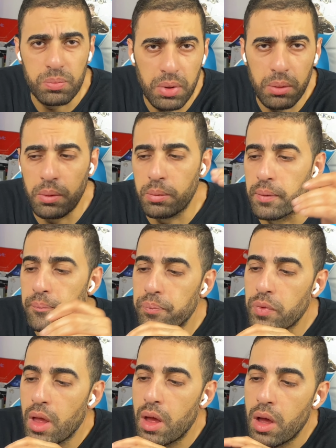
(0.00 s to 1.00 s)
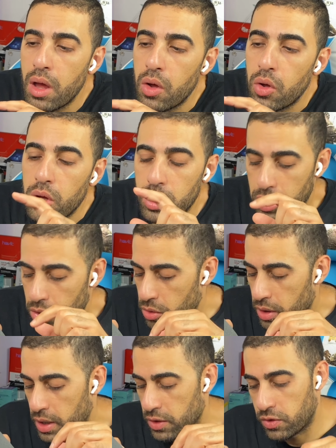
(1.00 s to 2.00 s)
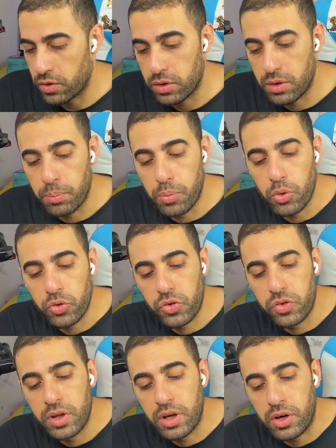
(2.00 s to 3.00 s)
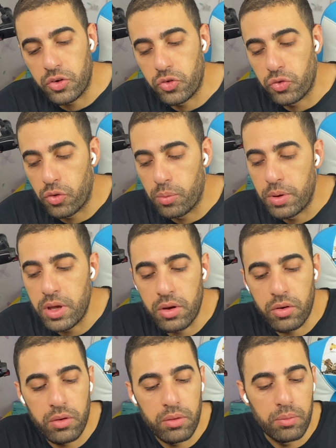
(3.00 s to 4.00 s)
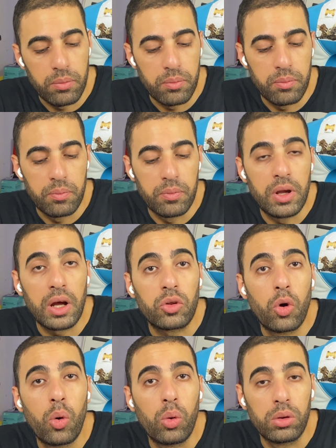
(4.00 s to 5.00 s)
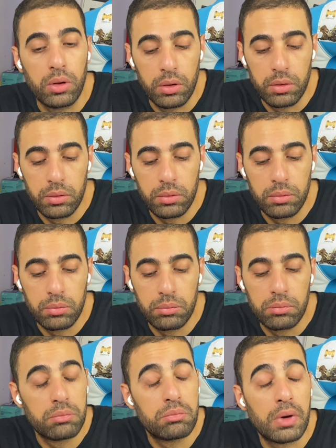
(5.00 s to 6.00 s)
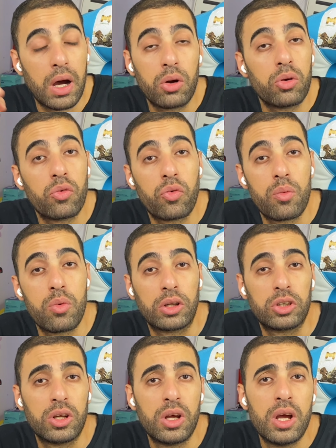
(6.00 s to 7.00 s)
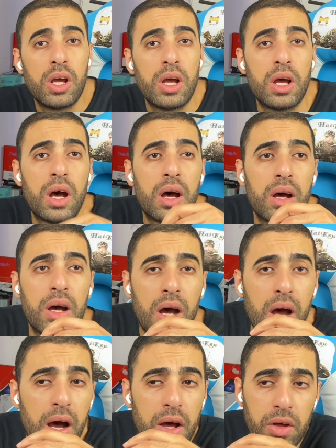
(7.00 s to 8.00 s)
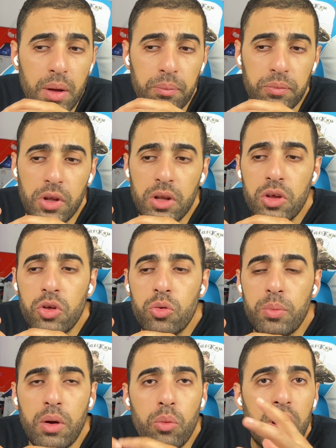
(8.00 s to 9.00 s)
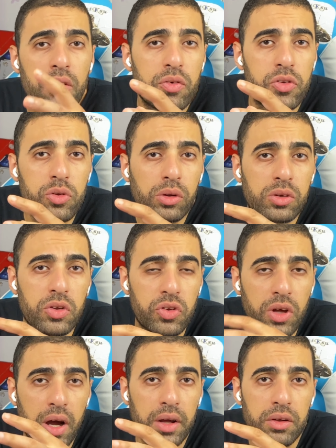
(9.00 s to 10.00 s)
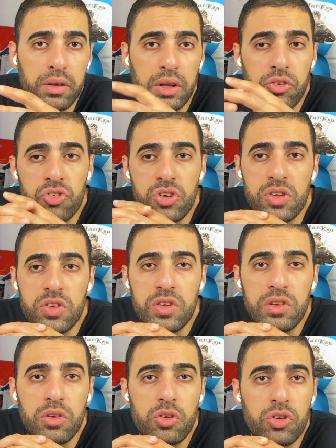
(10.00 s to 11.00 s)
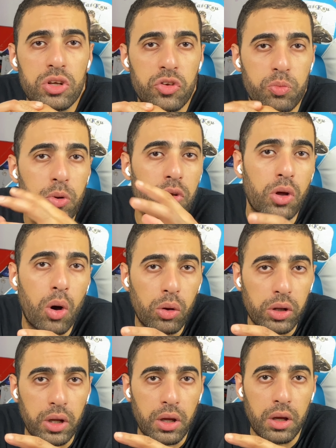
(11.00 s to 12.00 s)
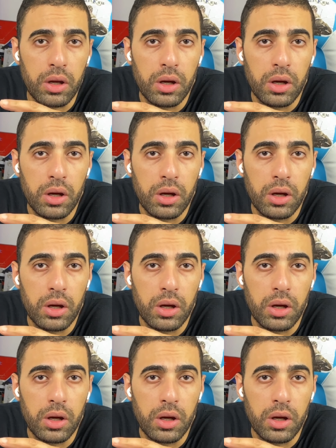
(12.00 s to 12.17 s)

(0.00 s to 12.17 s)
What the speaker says: blah blah blah. You know guys, the both sneakers from here got hole. I don't know from what. I'm telling you, my wife is not this kind that she's sportaholic,